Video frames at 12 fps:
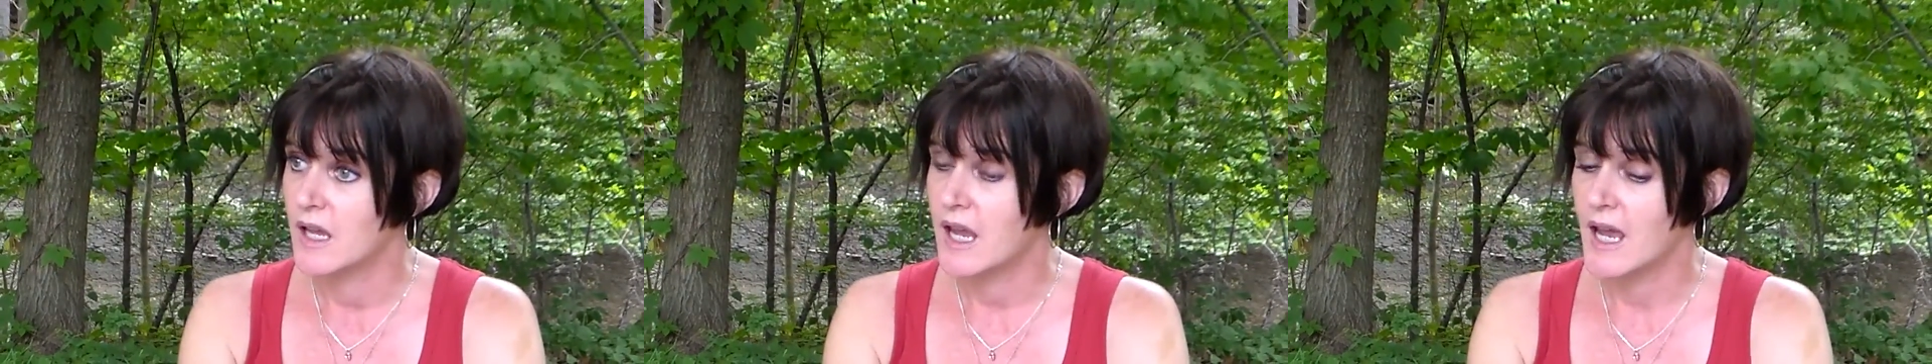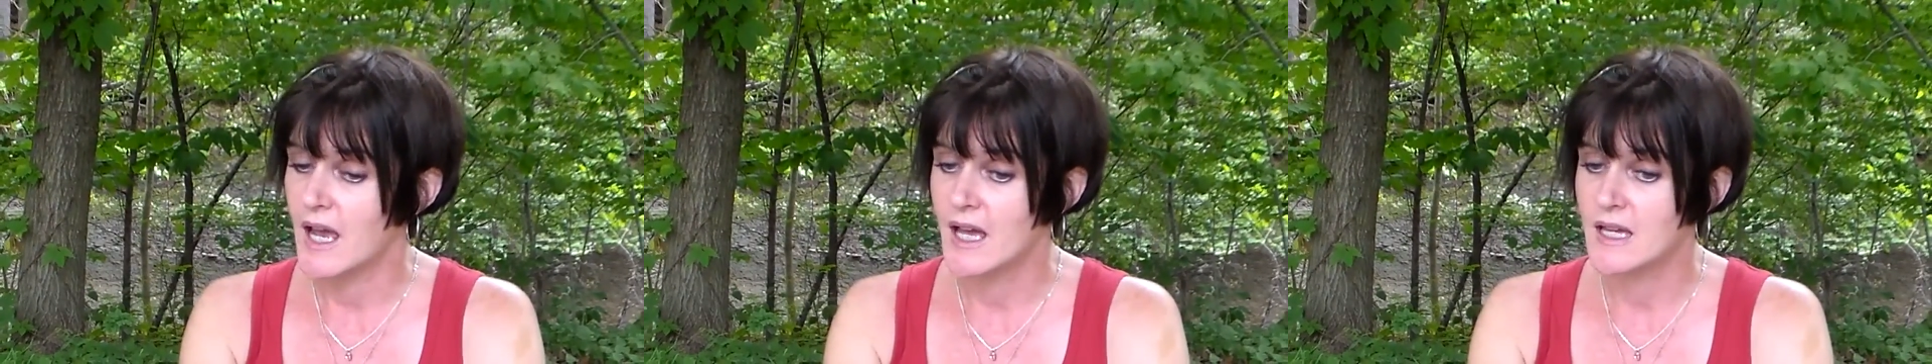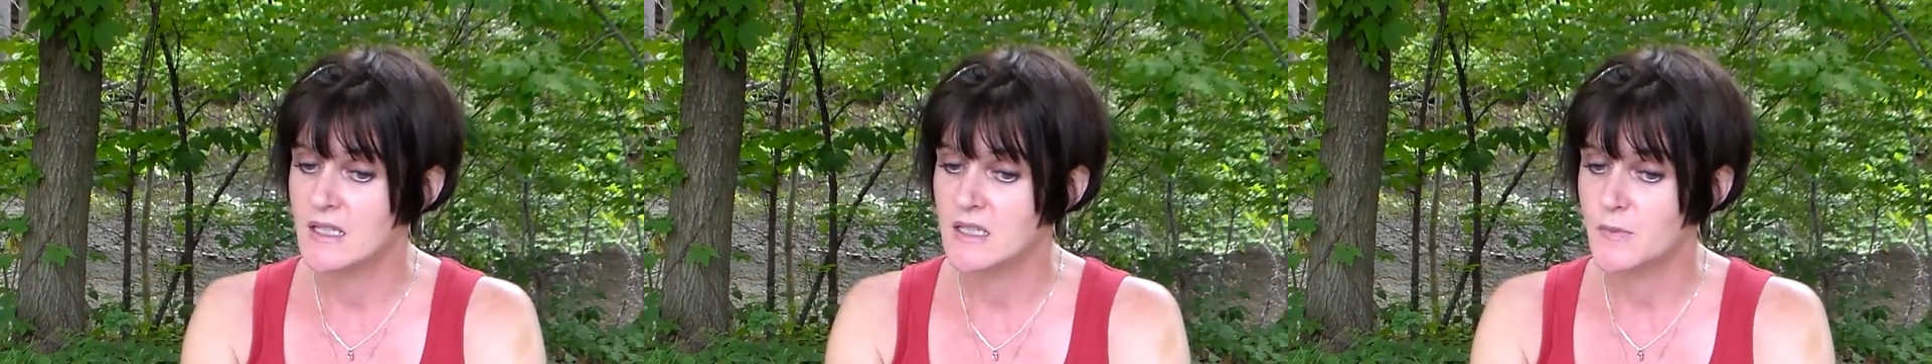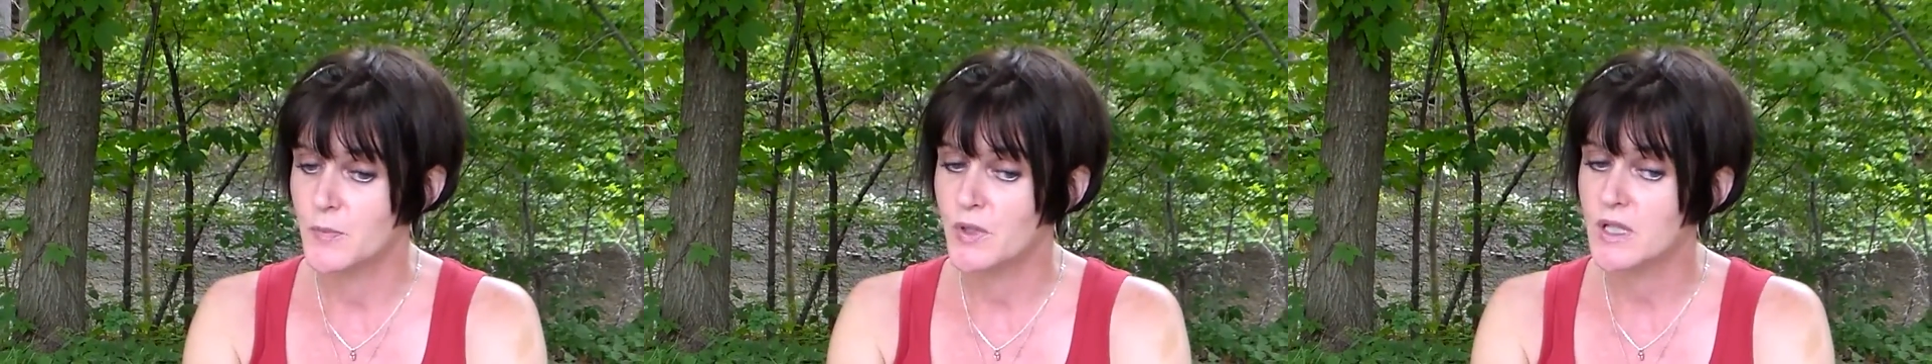And
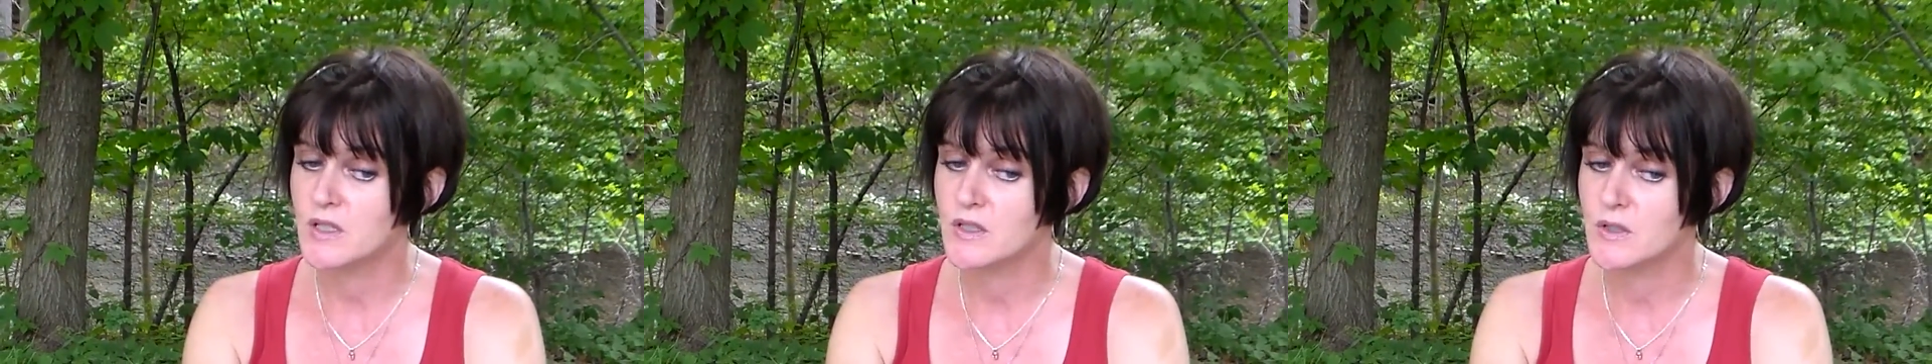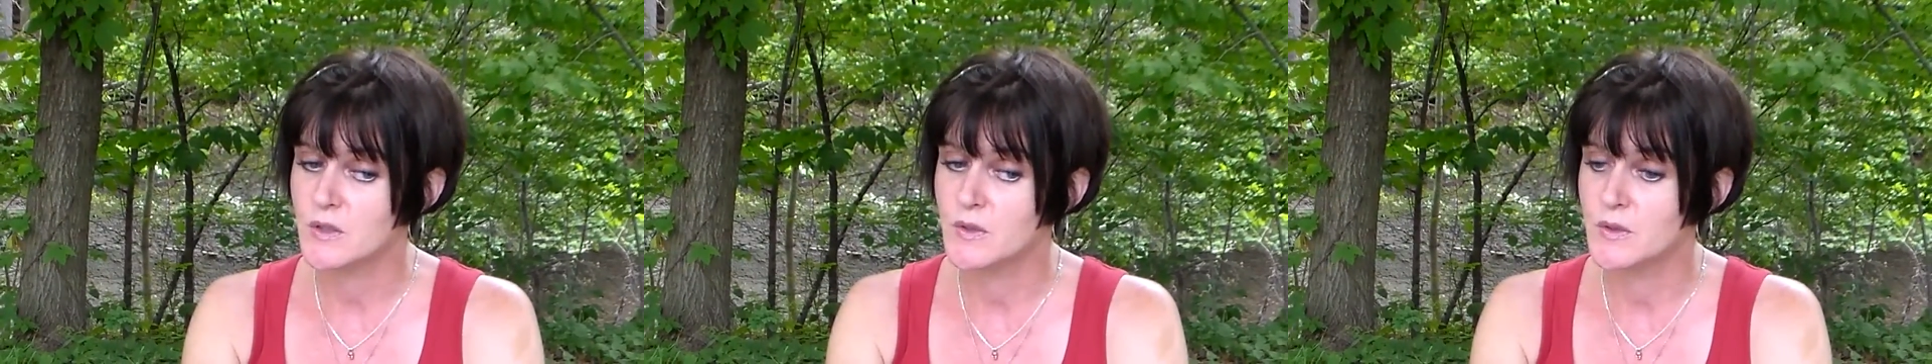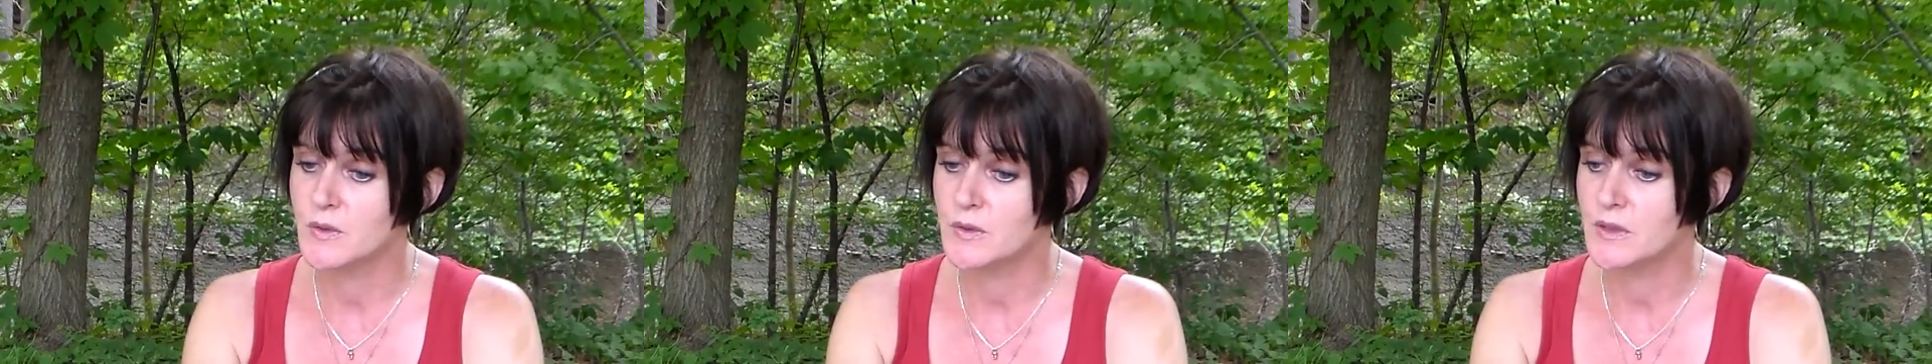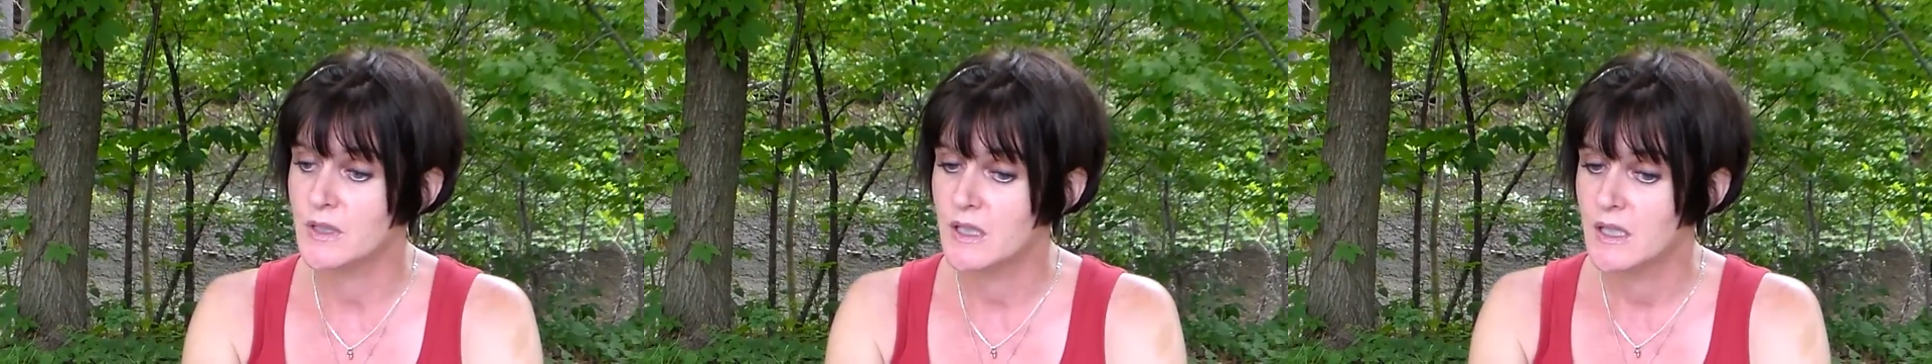pretty
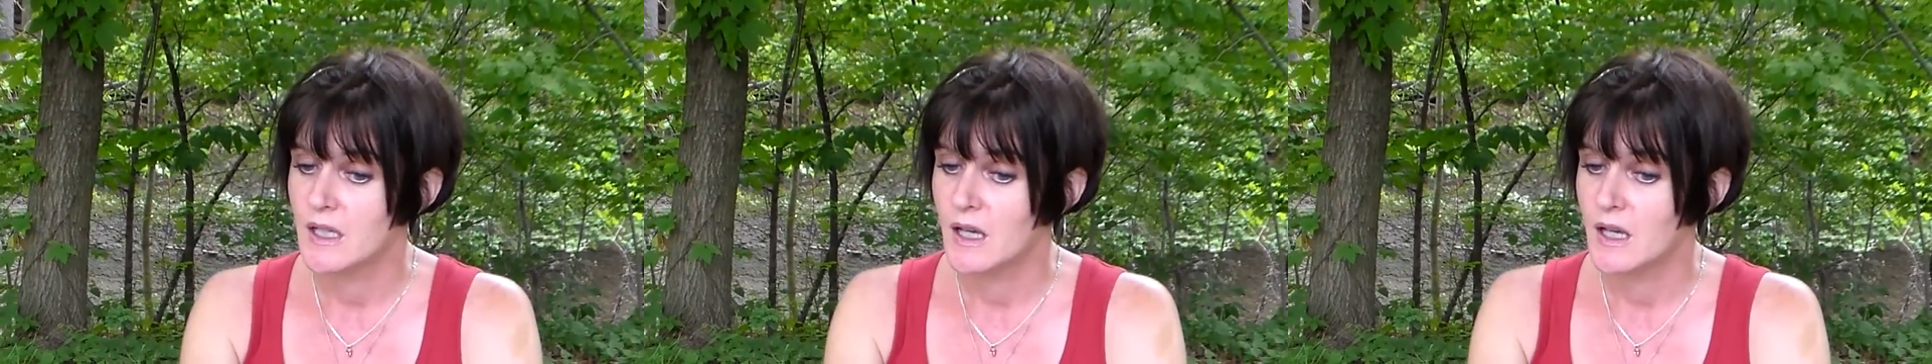soon,